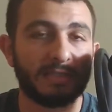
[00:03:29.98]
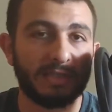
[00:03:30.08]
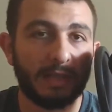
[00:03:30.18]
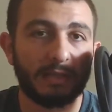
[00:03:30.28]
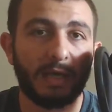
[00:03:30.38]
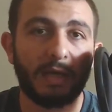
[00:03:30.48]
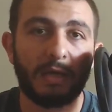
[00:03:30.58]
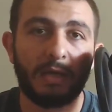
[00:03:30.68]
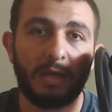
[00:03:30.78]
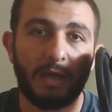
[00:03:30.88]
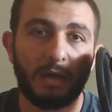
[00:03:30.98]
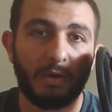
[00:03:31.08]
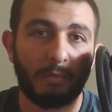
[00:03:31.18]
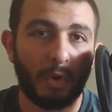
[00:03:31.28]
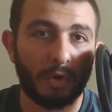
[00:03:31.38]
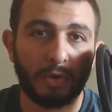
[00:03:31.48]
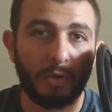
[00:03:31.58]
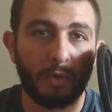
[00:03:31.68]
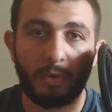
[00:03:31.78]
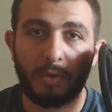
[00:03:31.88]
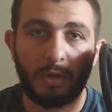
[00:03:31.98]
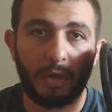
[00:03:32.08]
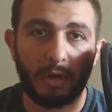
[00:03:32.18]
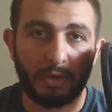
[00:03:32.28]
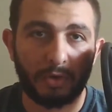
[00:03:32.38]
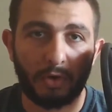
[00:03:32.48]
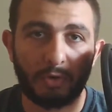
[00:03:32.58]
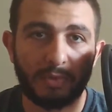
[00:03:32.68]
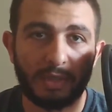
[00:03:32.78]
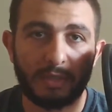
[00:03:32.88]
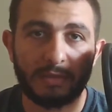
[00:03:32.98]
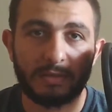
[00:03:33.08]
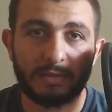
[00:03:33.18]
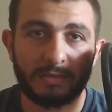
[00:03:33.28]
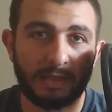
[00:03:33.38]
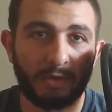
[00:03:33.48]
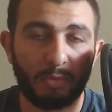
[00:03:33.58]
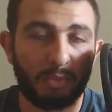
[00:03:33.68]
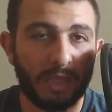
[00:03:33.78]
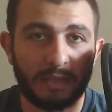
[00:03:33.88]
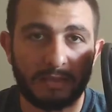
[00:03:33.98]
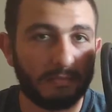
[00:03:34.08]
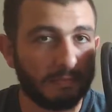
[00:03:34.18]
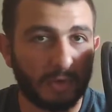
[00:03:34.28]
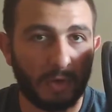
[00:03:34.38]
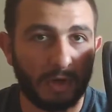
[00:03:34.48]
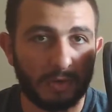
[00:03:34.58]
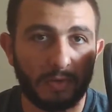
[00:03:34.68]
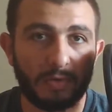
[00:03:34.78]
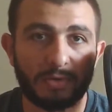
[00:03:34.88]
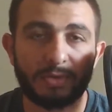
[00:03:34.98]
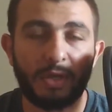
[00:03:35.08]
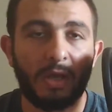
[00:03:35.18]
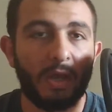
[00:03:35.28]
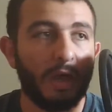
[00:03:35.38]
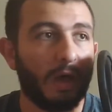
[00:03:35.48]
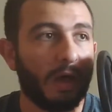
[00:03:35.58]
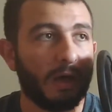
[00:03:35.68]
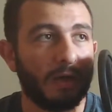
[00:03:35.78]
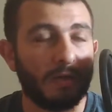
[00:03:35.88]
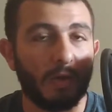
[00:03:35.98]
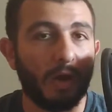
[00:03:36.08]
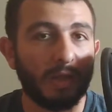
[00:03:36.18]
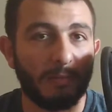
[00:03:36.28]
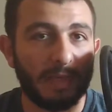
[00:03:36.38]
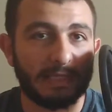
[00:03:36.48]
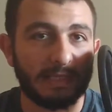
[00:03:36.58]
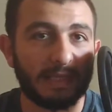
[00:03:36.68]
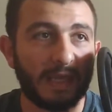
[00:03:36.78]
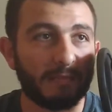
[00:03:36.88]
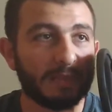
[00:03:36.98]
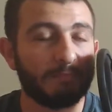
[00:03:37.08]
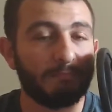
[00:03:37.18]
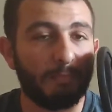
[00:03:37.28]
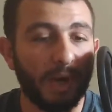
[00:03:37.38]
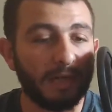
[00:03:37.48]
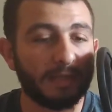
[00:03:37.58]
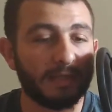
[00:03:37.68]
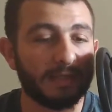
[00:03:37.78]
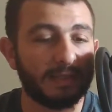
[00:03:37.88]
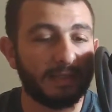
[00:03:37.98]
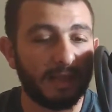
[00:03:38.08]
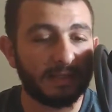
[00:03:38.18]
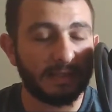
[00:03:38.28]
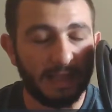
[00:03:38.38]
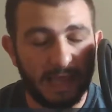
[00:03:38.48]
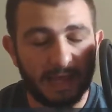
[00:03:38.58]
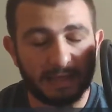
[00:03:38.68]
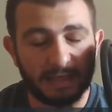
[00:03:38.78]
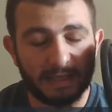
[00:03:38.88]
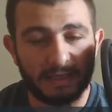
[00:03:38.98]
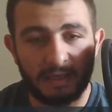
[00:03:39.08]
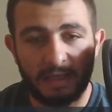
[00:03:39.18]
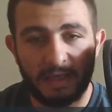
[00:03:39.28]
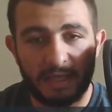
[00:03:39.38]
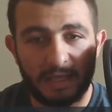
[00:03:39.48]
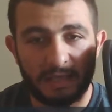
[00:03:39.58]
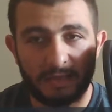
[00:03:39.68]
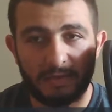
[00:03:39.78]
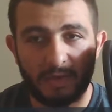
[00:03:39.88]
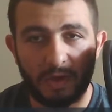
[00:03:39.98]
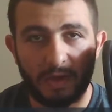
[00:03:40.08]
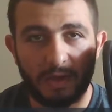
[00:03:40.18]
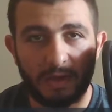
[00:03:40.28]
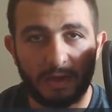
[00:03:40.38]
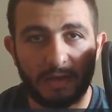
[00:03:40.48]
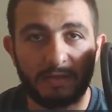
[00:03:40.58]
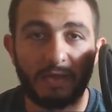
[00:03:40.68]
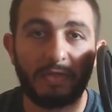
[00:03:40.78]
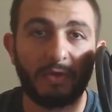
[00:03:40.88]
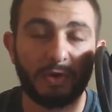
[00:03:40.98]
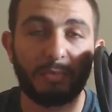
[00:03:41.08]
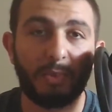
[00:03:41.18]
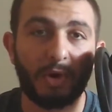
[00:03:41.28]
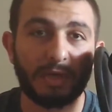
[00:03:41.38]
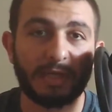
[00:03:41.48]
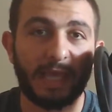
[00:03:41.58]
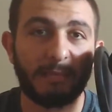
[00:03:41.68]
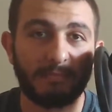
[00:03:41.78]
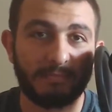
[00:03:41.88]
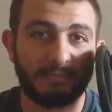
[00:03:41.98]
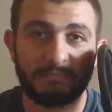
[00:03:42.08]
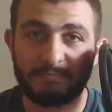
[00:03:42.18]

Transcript: Zelda, Mario, Kirby, Xenoblade Chronicles. They're all amazing games, but it does lack in the third party game,